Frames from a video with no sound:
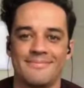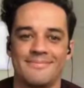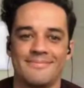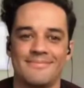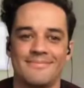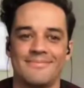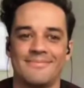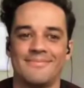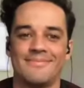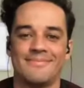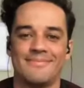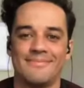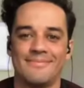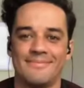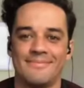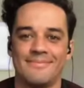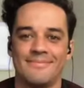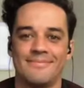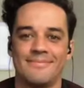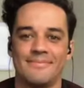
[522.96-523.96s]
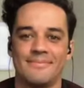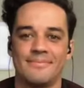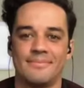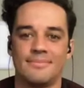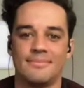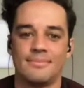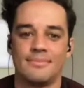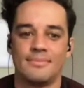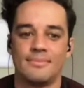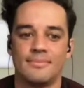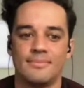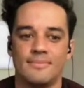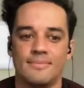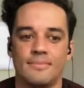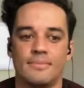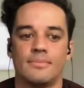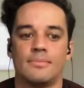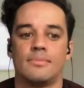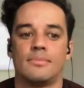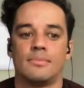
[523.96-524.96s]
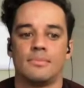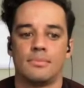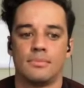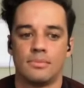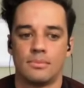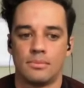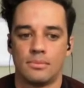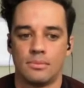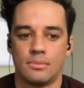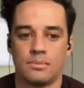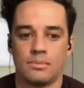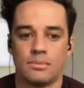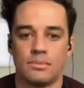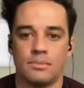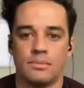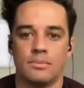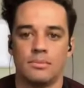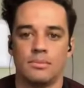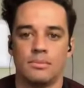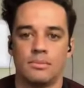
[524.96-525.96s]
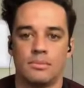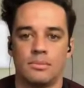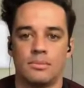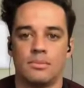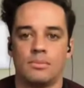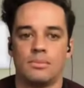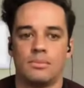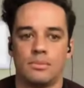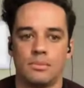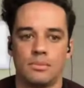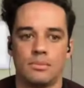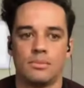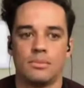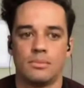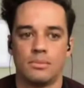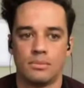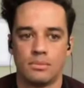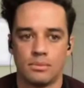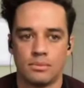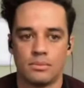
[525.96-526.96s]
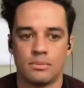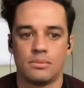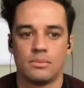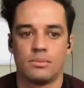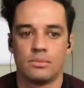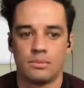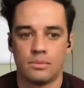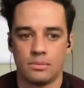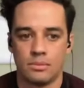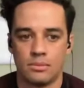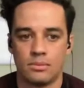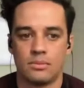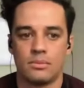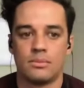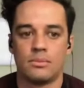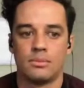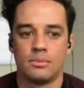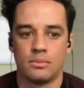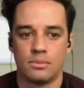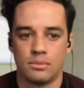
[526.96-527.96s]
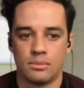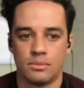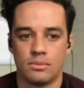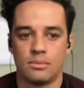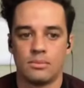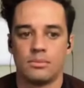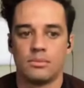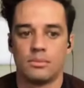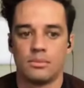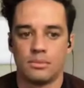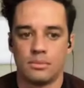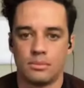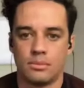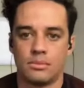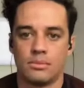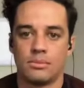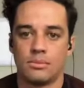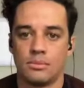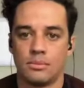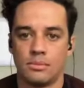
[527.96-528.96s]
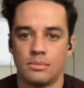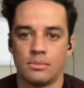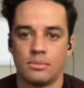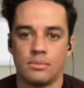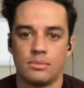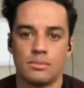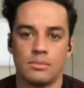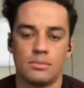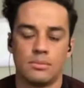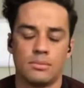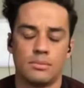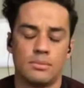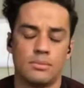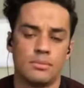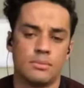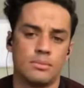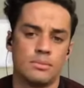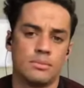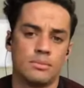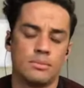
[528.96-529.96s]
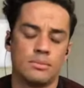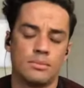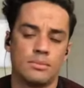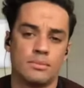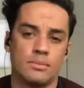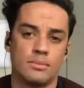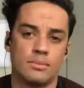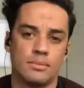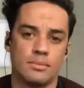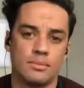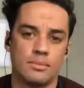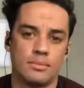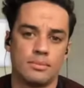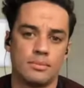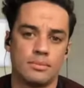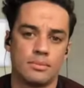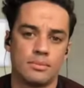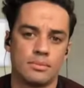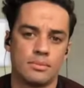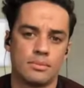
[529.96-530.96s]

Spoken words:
(silent)